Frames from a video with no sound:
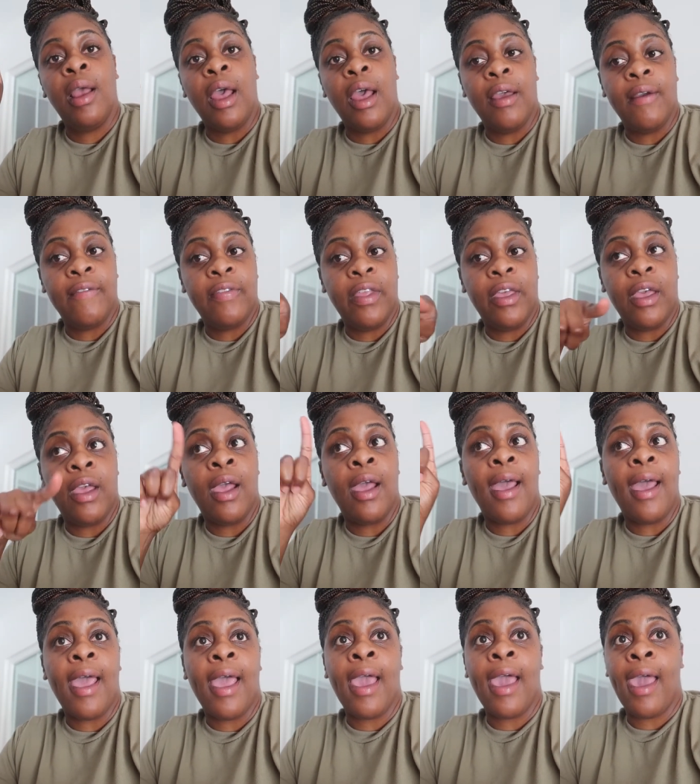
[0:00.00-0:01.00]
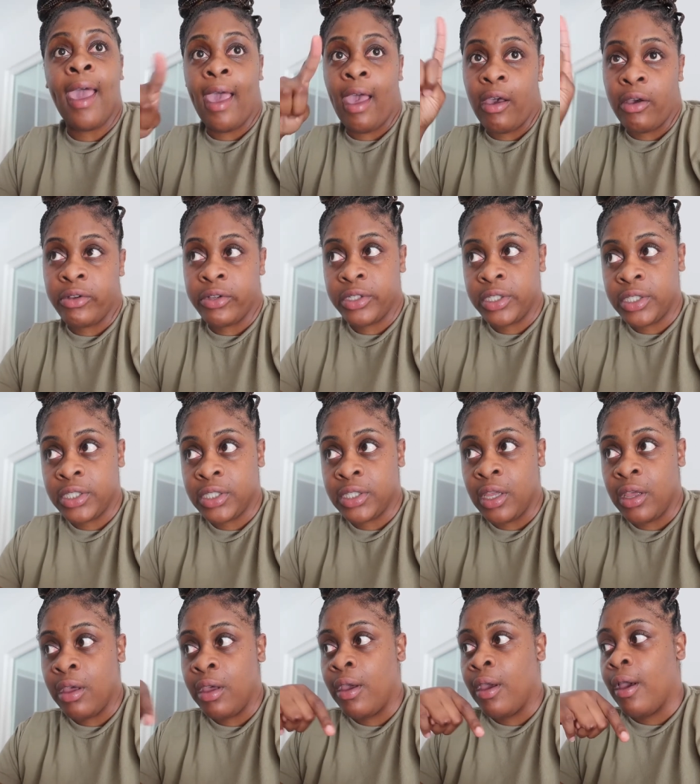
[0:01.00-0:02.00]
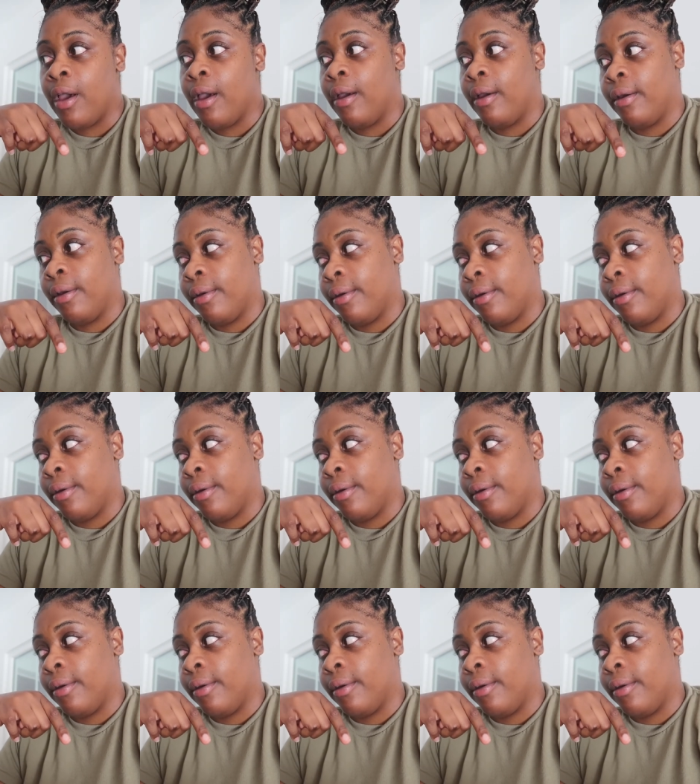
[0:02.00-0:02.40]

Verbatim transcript: of the house. I